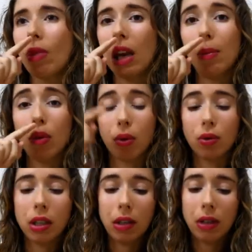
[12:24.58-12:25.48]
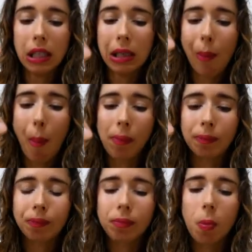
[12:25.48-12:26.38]
Game of Thrones series,
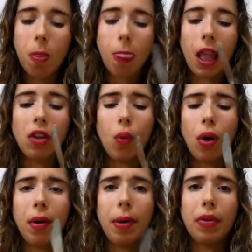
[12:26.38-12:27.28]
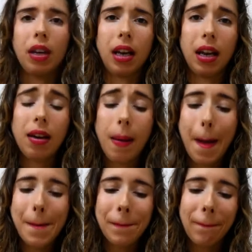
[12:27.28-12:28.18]
the one about the night,
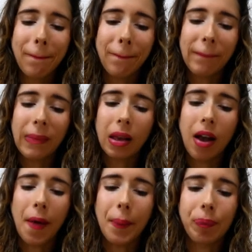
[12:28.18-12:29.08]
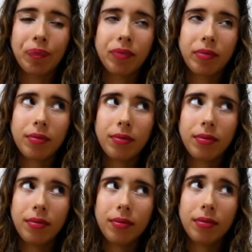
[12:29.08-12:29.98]

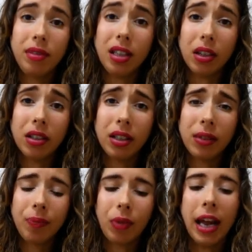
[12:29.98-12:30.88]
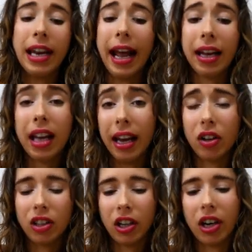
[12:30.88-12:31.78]
Dunk and Egg
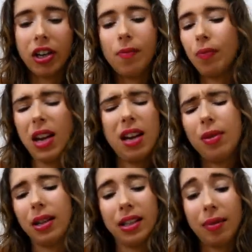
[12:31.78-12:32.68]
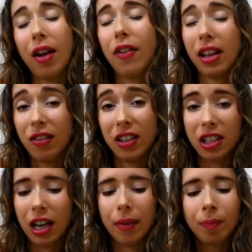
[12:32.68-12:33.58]
on Targaryen. Anyways, I finally
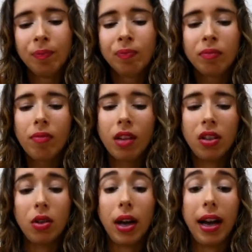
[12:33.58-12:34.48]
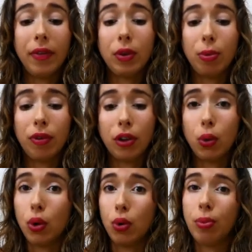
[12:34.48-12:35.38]
finished that, so now I have to move on
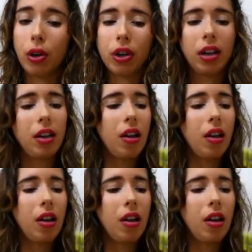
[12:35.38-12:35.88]
to a new book.